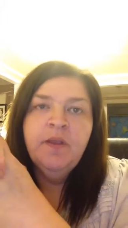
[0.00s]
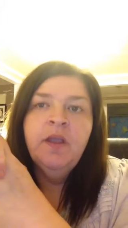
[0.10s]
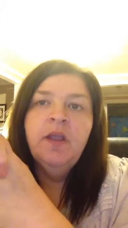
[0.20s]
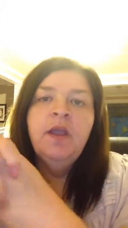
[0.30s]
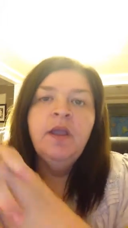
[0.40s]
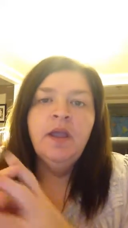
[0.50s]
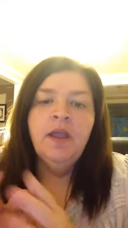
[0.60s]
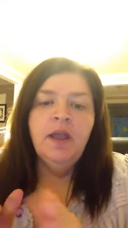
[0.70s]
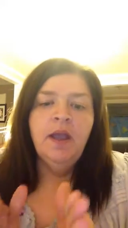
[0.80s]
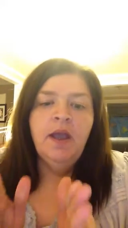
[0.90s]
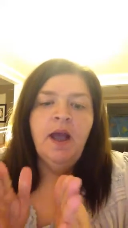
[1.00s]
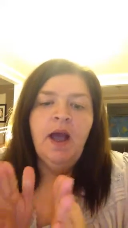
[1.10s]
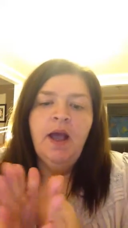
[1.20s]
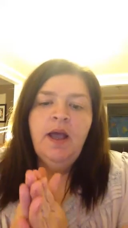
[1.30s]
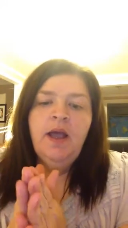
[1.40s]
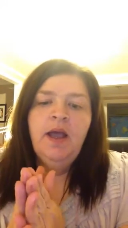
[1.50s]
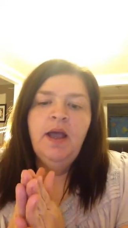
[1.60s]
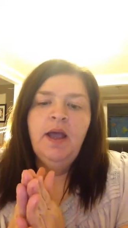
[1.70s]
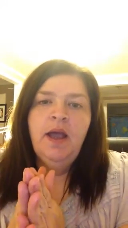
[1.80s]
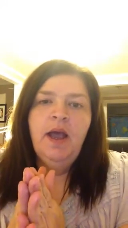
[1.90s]

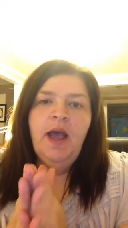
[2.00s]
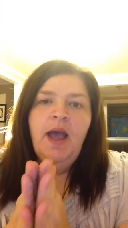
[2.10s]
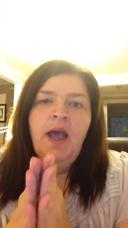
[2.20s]
(no one is talking)